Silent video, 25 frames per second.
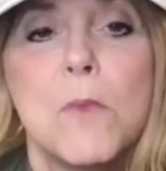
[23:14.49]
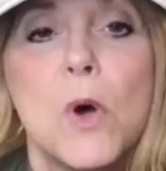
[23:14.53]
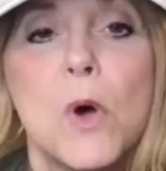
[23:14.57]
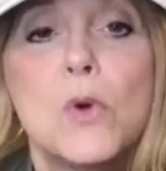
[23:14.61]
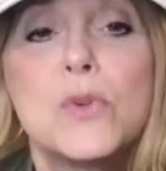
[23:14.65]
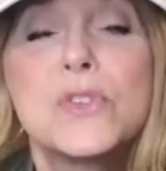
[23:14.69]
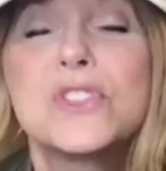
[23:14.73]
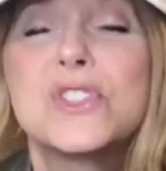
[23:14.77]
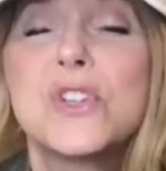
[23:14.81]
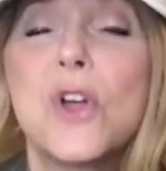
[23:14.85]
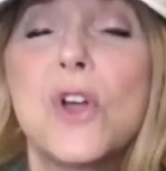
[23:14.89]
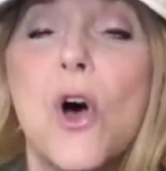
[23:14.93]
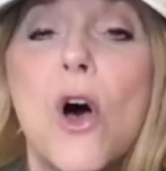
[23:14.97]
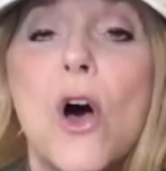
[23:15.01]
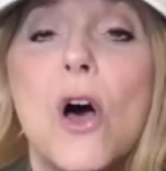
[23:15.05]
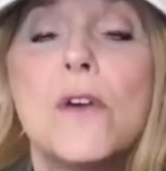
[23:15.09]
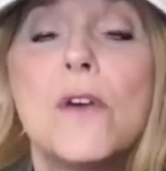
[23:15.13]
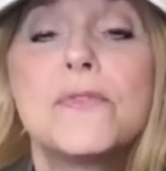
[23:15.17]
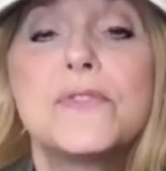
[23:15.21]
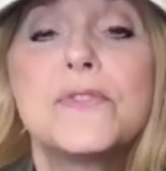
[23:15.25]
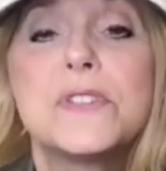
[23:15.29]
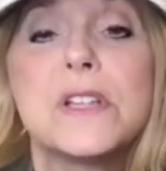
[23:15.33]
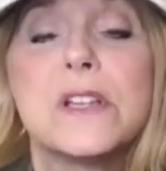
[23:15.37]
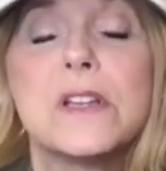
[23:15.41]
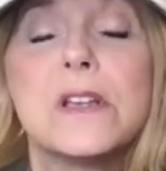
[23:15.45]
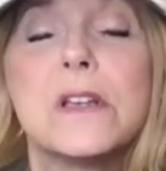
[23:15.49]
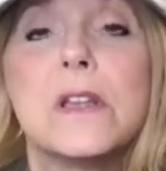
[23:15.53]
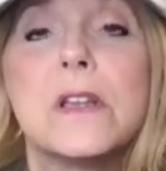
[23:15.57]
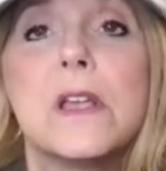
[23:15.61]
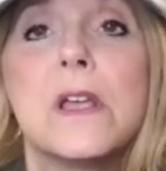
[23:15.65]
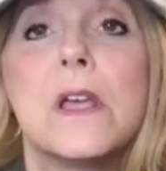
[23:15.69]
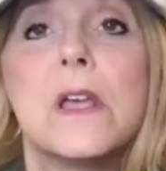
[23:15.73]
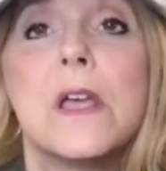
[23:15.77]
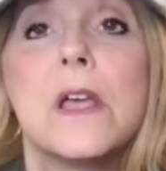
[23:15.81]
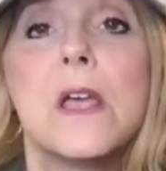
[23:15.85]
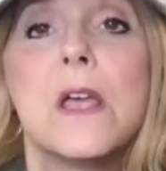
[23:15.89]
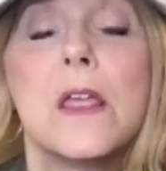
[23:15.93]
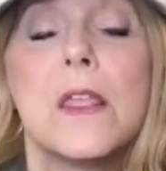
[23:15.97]
Most often,
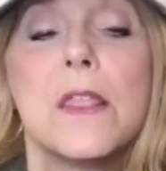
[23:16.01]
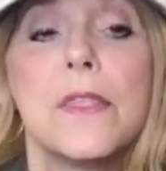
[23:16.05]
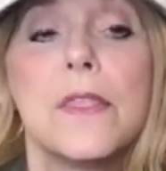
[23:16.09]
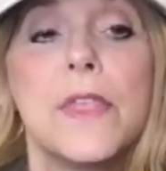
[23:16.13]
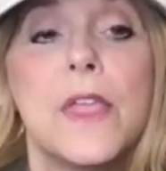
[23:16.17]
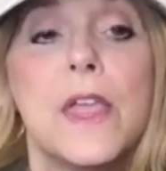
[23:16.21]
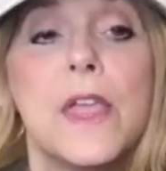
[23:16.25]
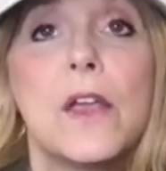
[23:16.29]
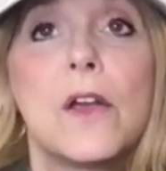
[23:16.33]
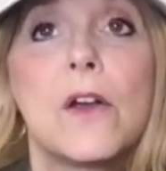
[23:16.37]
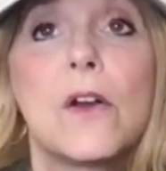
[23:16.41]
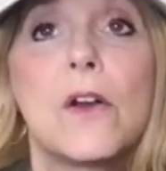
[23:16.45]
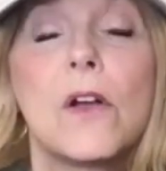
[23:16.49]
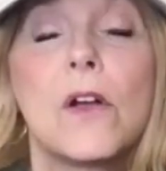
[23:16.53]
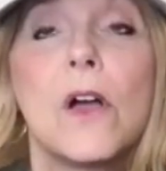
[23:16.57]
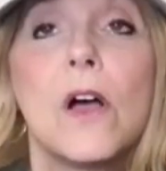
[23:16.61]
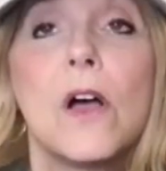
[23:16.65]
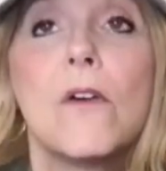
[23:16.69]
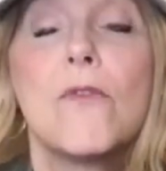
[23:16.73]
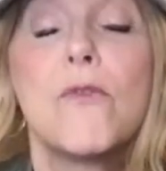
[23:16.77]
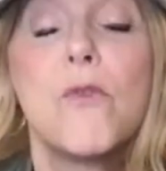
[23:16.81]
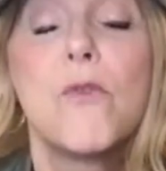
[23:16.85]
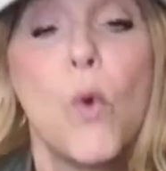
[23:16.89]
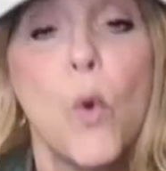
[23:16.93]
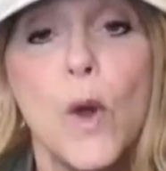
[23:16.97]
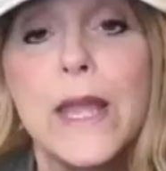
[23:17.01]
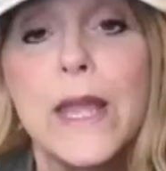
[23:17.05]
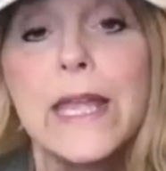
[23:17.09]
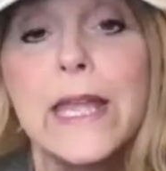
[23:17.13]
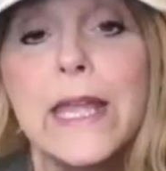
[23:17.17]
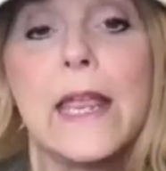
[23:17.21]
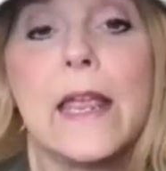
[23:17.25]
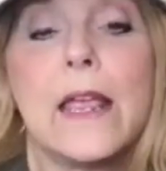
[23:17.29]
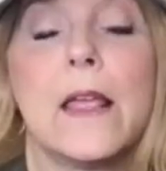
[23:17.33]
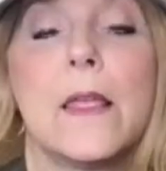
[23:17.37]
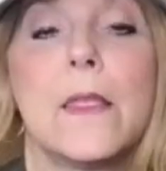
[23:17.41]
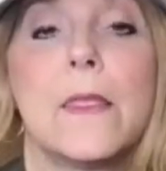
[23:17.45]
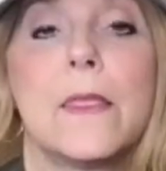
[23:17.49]
they're
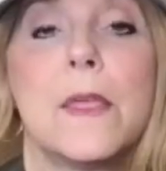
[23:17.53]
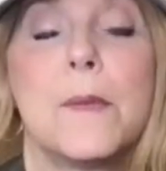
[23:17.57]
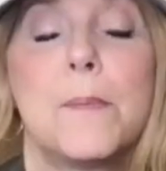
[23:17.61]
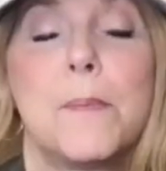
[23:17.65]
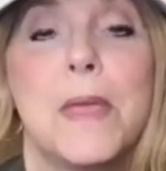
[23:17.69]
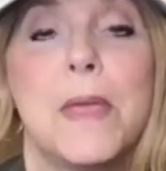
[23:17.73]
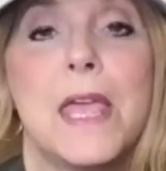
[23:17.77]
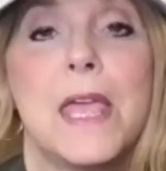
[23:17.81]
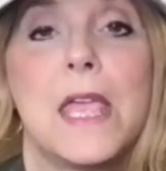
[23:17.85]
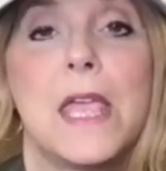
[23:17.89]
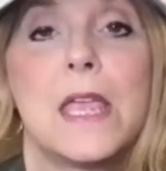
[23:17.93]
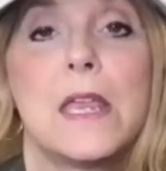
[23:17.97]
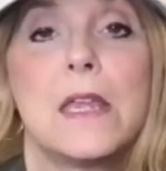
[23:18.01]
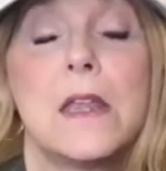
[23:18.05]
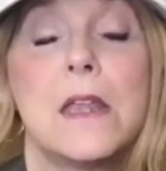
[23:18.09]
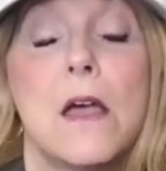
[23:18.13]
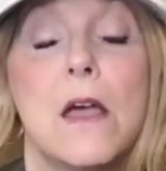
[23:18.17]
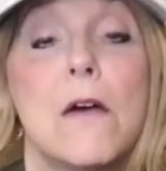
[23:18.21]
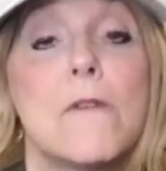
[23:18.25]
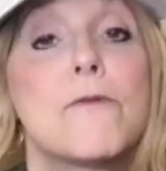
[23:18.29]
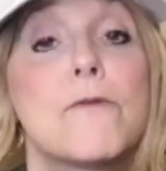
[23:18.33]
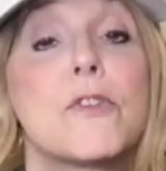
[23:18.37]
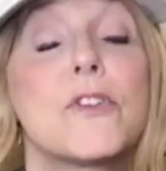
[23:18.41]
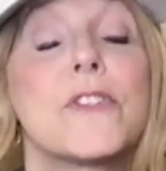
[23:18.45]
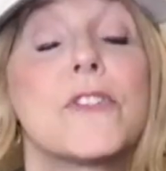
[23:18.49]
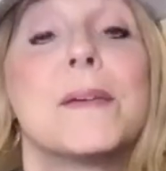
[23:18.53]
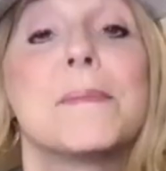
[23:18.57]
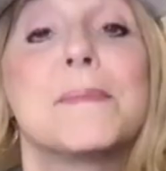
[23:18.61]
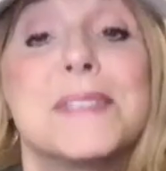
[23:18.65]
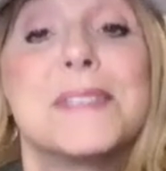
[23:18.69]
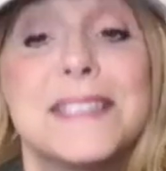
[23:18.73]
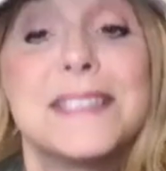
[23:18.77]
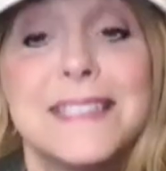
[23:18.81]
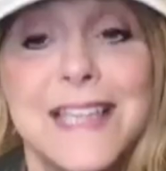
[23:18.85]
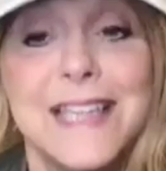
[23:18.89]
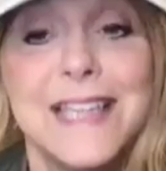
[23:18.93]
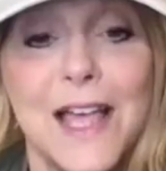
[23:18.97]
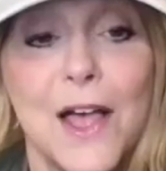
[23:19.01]
avoiding the pain for
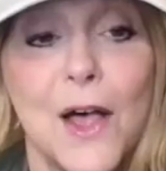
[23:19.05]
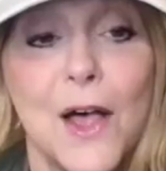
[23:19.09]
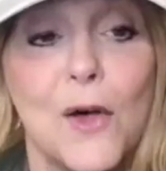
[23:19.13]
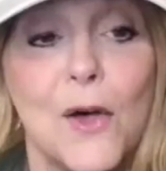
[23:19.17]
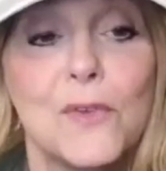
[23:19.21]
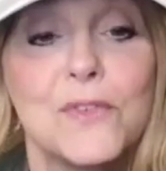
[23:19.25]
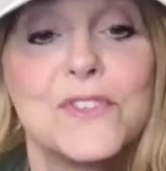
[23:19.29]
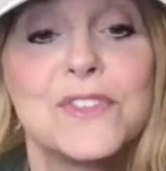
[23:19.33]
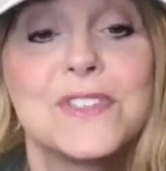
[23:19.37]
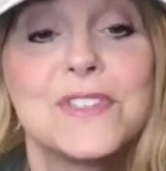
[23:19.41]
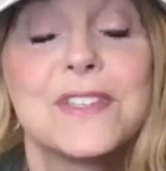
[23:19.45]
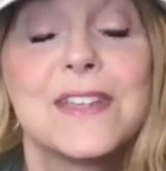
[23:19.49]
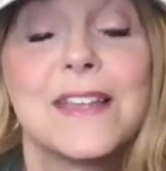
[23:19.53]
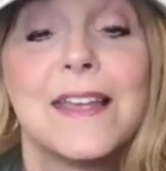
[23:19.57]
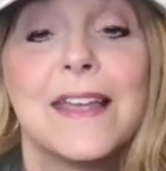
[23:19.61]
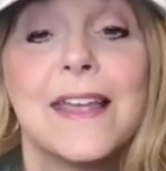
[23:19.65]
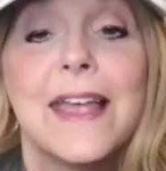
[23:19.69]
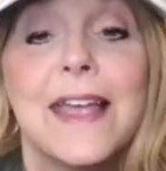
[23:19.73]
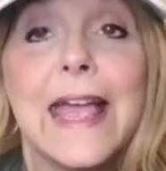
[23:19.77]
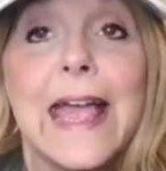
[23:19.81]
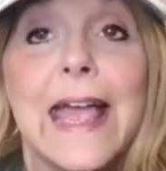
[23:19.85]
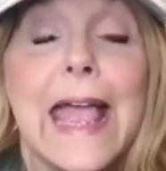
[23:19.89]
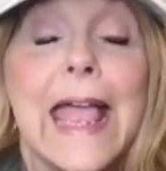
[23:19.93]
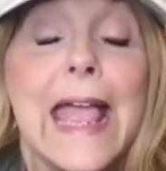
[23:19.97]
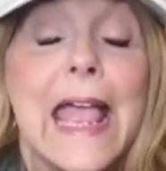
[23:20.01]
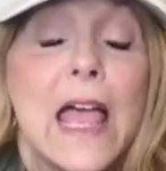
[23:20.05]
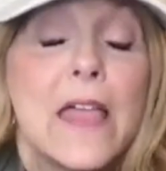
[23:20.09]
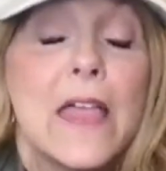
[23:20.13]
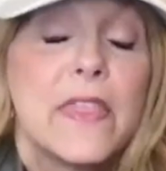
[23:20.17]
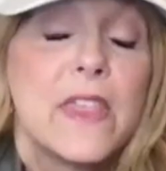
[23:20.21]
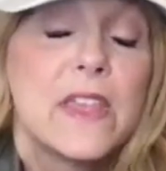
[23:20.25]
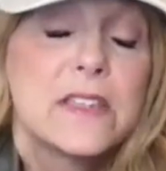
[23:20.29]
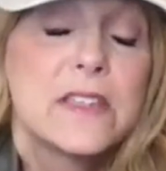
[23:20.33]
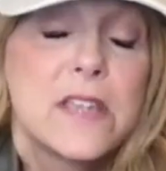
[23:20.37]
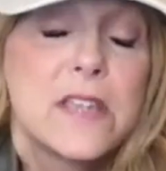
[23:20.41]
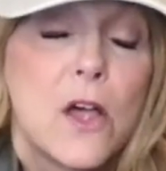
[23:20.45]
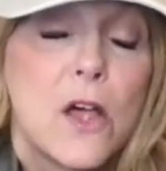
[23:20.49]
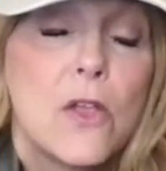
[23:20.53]
themselves, and
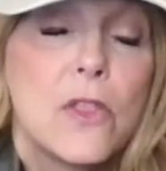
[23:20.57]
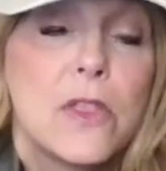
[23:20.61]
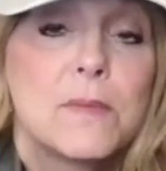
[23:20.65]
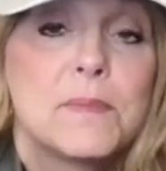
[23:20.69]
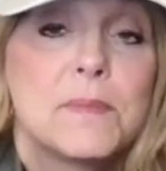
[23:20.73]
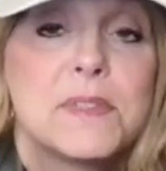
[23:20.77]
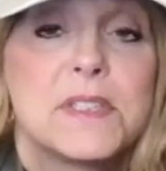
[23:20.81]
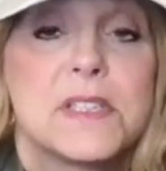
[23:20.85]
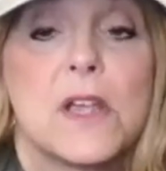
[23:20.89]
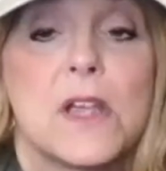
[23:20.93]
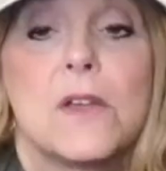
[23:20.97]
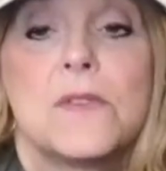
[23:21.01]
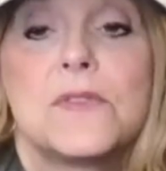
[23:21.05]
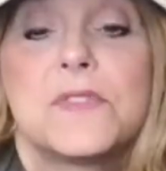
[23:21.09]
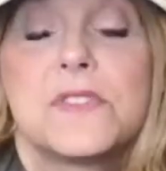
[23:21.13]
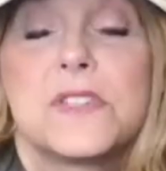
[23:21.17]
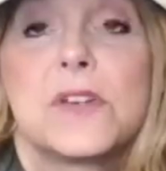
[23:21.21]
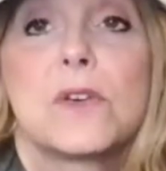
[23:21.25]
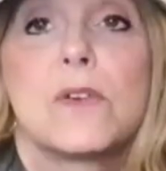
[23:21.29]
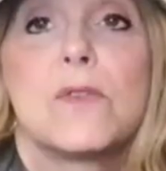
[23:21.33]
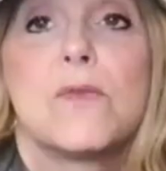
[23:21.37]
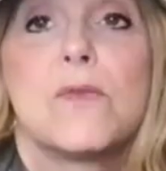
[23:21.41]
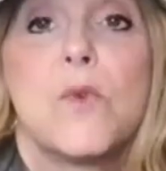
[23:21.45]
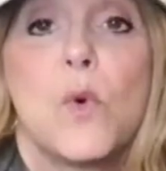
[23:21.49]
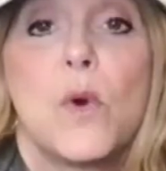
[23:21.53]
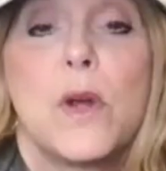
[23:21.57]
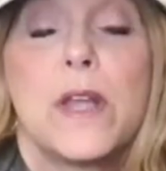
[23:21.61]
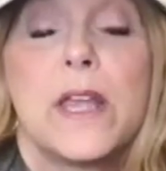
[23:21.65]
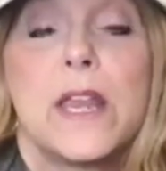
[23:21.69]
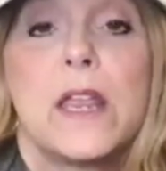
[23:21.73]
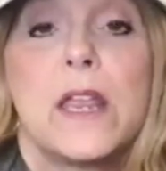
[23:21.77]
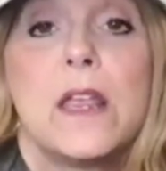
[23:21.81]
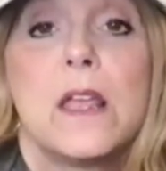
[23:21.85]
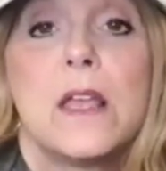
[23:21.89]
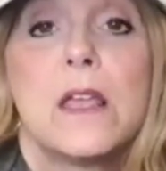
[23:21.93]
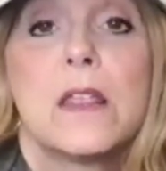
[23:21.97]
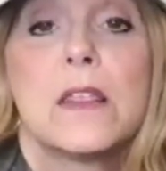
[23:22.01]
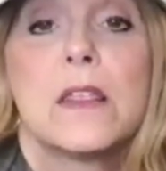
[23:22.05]
they tell themselves they're
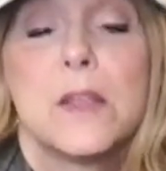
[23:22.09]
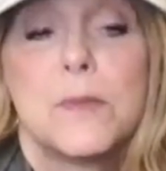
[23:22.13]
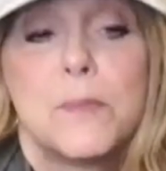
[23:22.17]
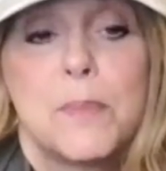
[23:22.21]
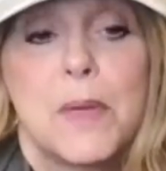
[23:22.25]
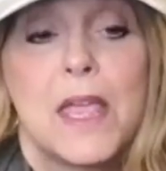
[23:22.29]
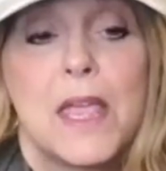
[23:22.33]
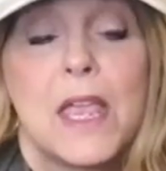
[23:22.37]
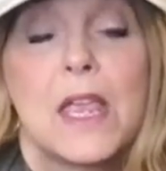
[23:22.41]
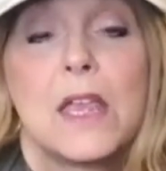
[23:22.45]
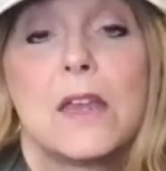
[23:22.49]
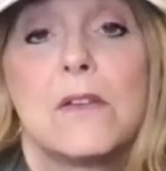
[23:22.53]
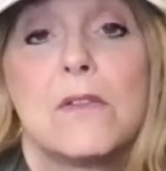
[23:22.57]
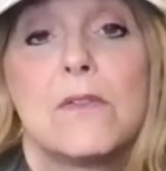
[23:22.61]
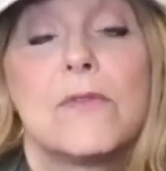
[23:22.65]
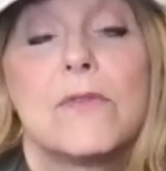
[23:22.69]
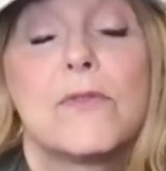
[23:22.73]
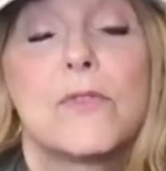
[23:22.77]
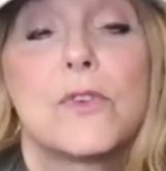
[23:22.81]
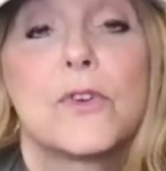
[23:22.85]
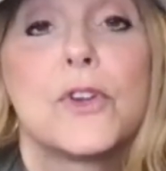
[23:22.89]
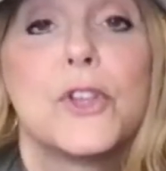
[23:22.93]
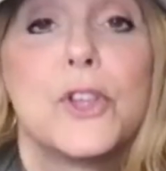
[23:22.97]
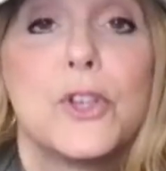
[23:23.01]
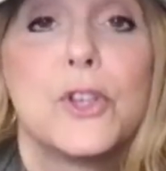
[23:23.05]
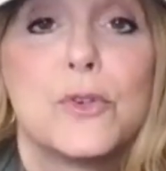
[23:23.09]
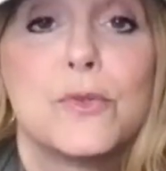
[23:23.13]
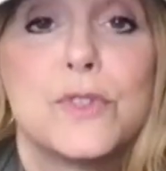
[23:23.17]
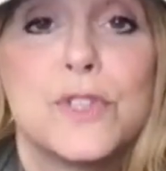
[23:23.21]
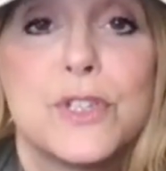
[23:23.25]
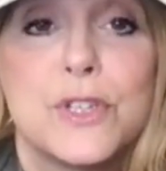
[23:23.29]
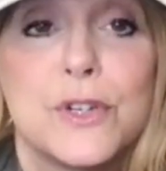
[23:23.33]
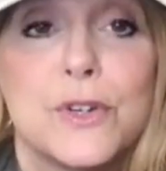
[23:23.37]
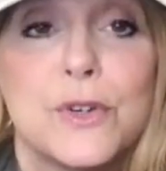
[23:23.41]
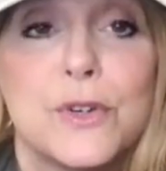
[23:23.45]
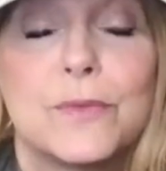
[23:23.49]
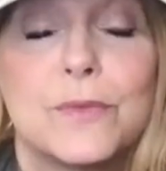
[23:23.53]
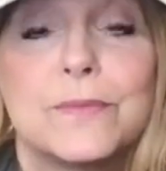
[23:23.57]
avoiding the pain for you
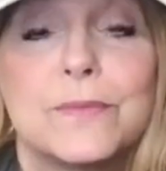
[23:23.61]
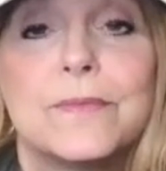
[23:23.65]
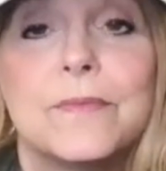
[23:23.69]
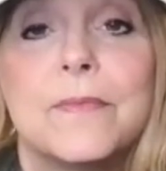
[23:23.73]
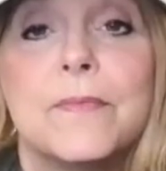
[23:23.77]
too.